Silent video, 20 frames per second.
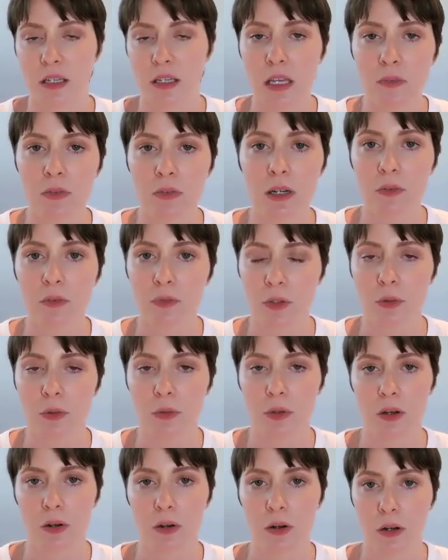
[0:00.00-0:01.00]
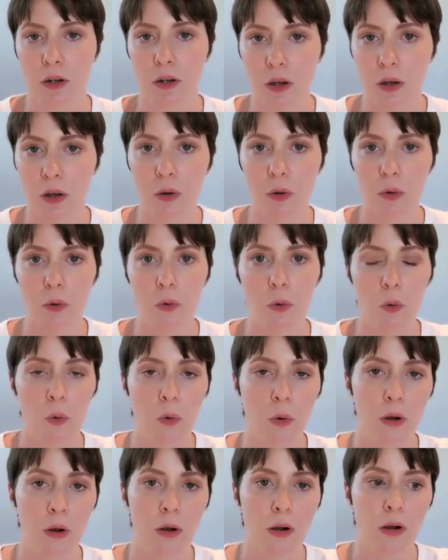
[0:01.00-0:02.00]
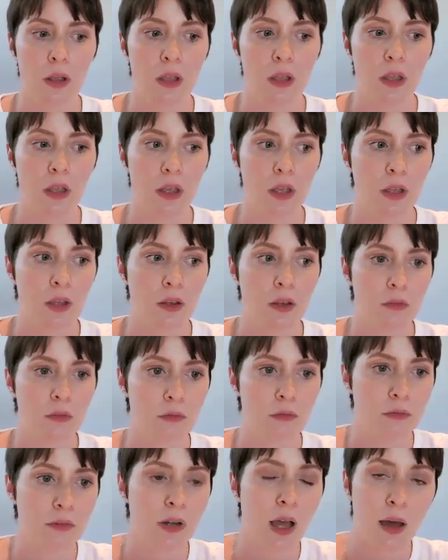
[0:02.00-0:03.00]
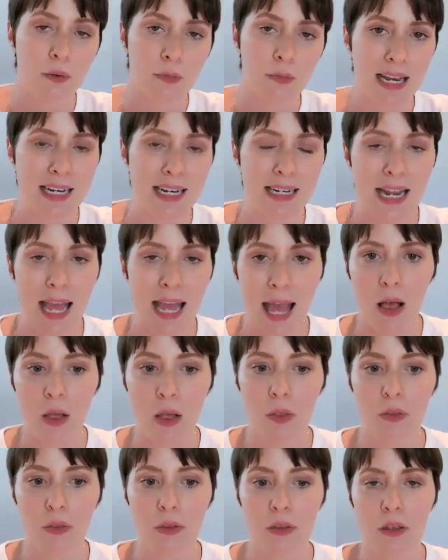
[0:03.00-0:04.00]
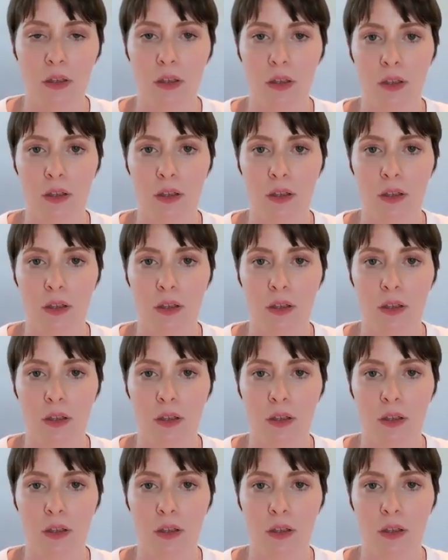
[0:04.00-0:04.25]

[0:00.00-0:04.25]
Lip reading: Even if you hear a no or not right now,